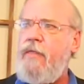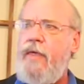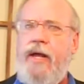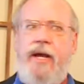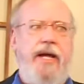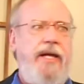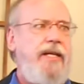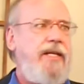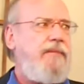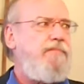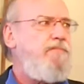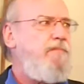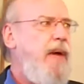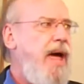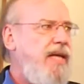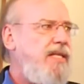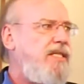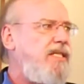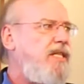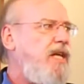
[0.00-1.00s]
that I had
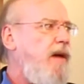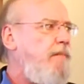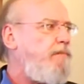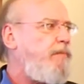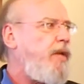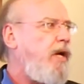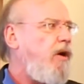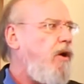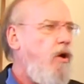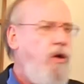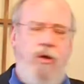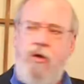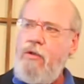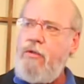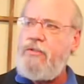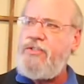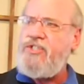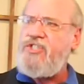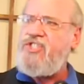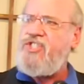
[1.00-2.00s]
messed up their
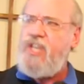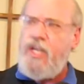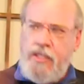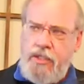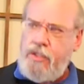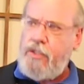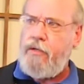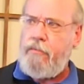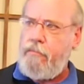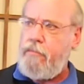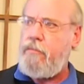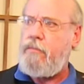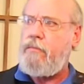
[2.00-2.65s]
whole system.